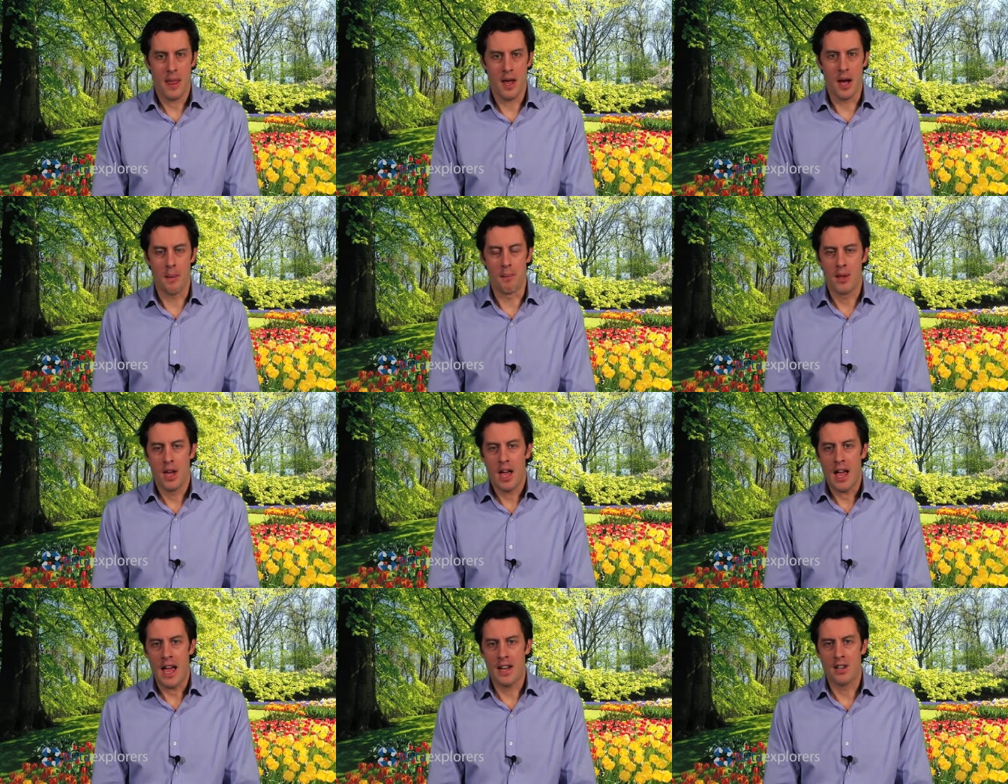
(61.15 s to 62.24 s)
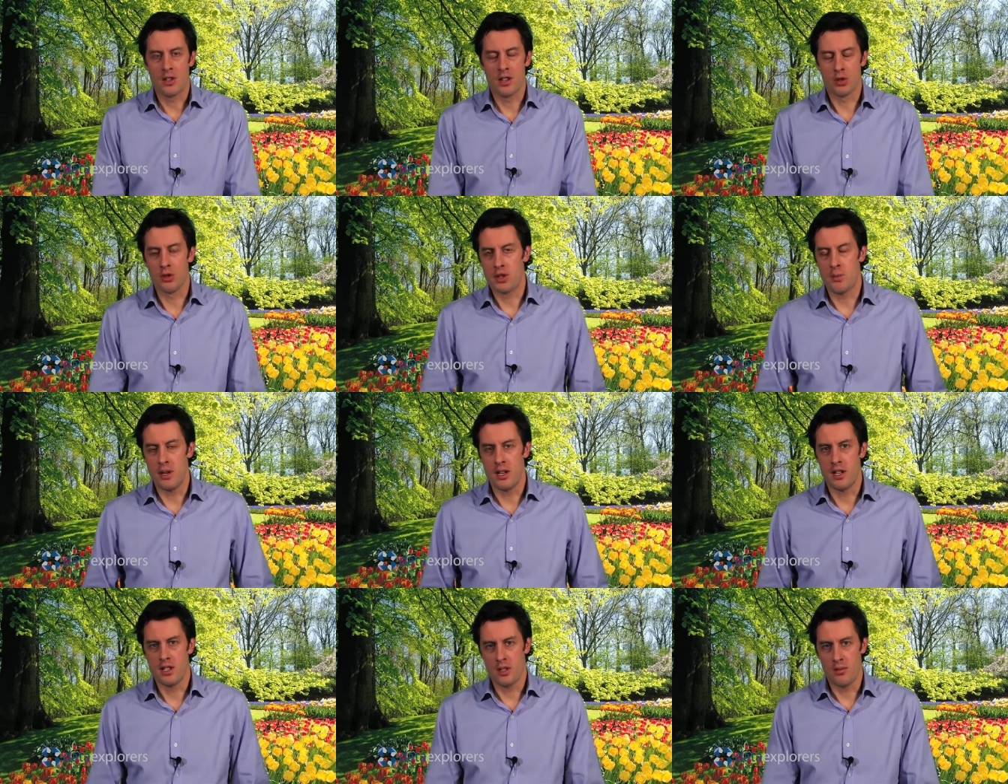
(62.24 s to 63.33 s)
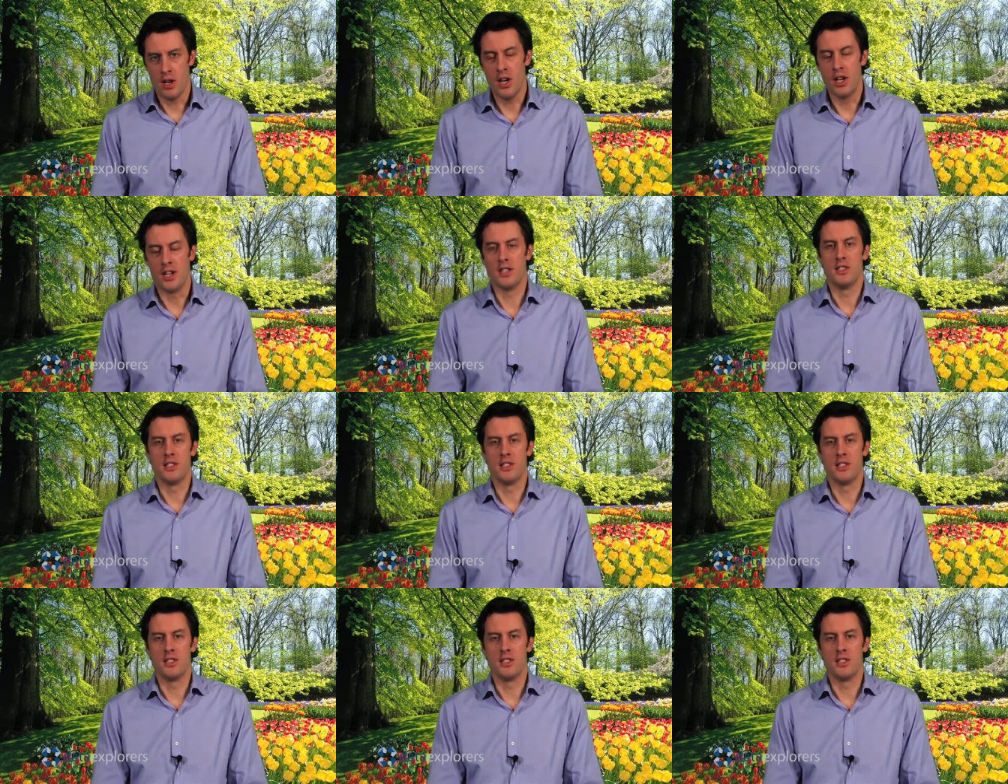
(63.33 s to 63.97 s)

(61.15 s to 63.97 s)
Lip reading: And there's also been some earnings